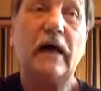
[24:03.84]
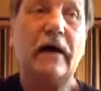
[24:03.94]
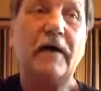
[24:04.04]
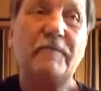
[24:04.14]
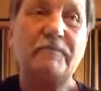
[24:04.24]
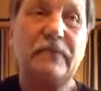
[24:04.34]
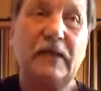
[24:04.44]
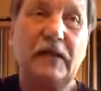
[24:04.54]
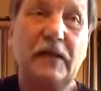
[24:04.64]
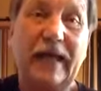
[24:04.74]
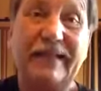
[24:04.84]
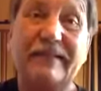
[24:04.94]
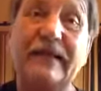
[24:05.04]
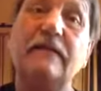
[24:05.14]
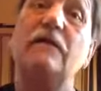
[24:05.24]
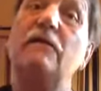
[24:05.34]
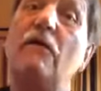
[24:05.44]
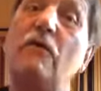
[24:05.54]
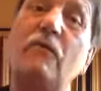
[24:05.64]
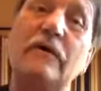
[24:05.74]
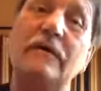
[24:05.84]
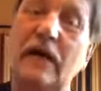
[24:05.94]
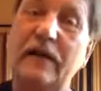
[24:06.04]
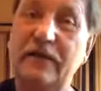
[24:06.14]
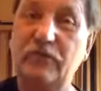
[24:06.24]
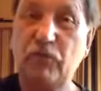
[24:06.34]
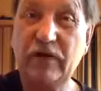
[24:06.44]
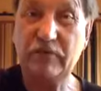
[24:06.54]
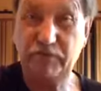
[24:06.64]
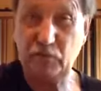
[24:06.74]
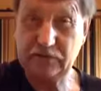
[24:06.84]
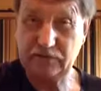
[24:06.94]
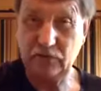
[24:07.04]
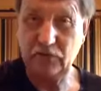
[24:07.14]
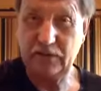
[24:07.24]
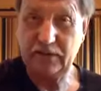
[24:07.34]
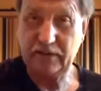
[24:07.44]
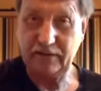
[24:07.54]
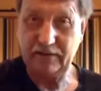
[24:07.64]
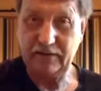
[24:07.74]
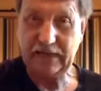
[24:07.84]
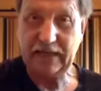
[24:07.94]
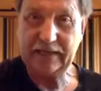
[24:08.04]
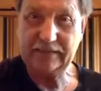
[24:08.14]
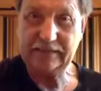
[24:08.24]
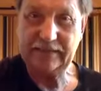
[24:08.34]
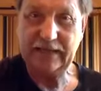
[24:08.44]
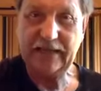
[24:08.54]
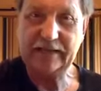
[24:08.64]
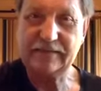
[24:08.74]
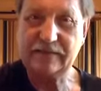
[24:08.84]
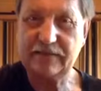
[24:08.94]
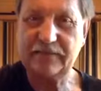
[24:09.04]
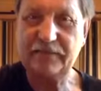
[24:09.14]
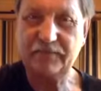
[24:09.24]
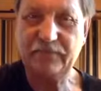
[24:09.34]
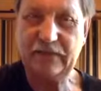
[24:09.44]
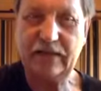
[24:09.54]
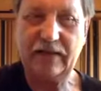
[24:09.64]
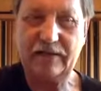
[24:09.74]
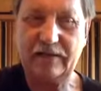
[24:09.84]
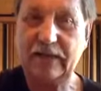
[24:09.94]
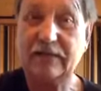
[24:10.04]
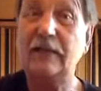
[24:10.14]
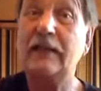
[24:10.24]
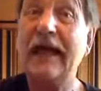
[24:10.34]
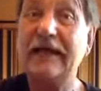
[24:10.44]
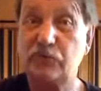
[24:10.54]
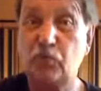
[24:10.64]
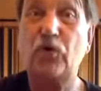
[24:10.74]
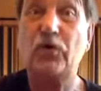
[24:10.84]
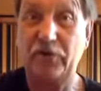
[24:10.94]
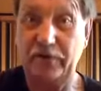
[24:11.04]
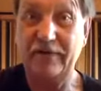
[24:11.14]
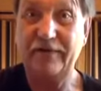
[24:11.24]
and then the low one kind of can reinforce the whole thing as the like the last word.